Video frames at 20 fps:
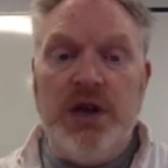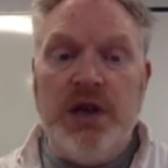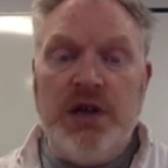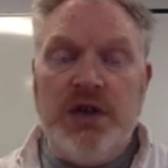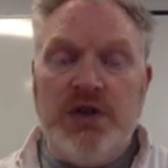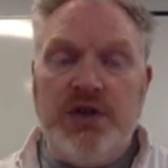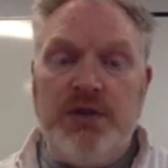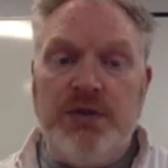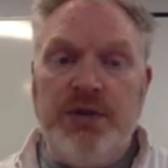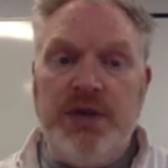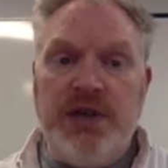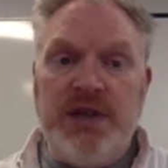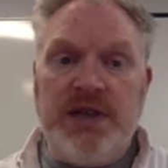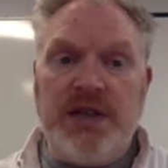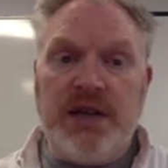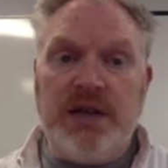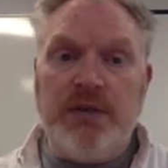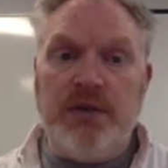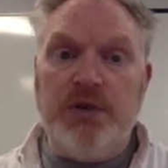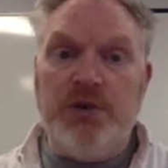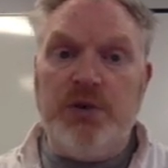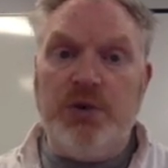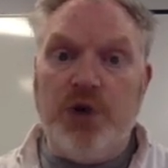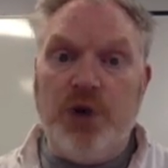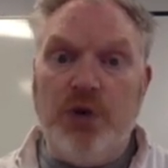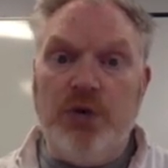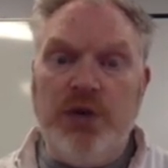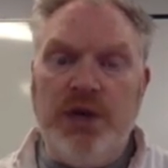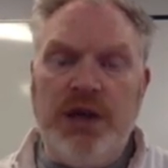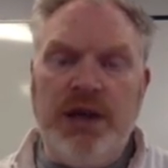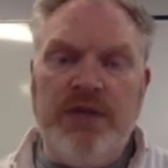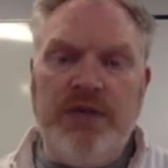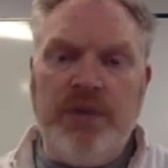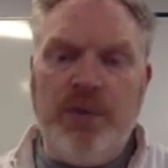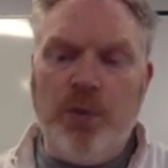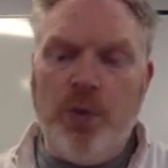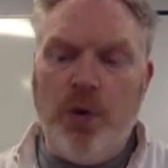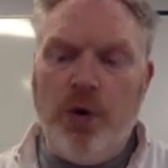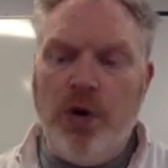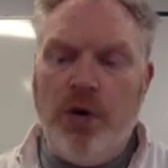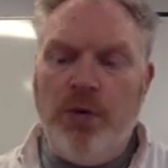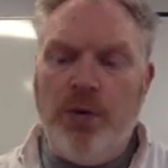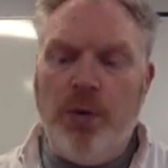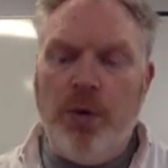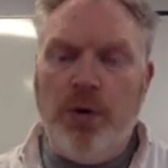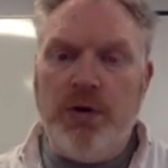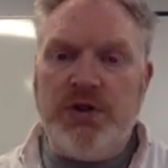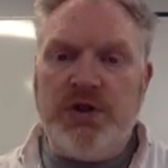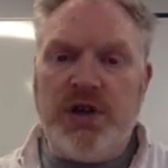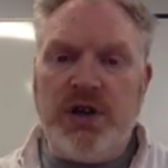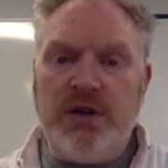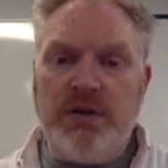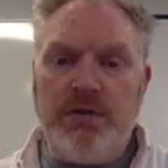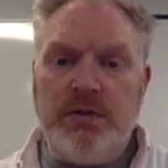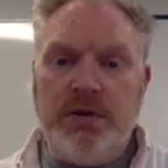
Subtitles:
Some of these animals would only live in warm water.